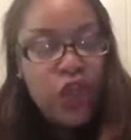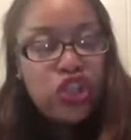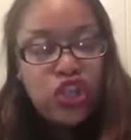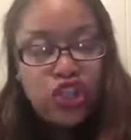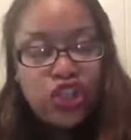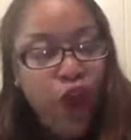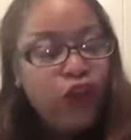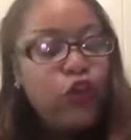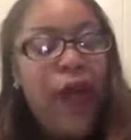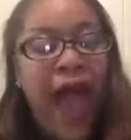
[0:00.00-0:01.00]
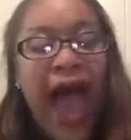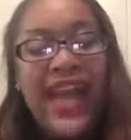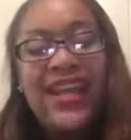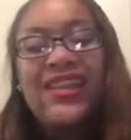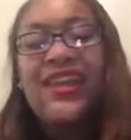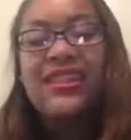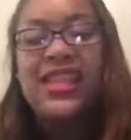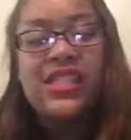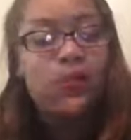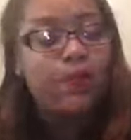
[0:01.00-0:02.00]
to show you how to get
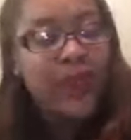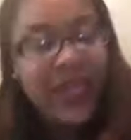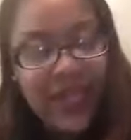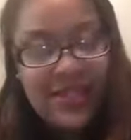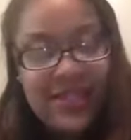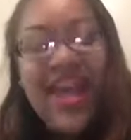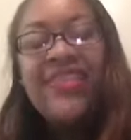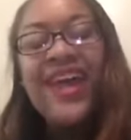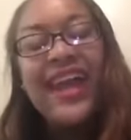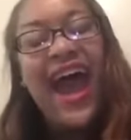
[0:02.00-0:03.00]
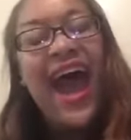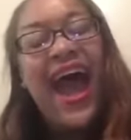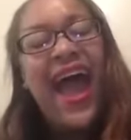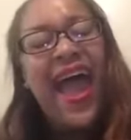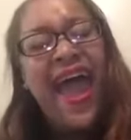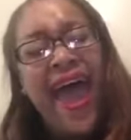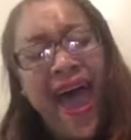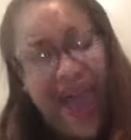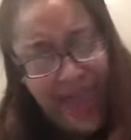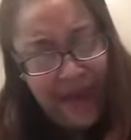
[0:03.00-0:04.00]
this peace that I
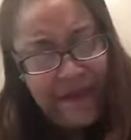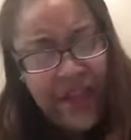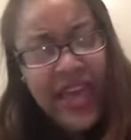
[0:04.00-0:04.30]
have.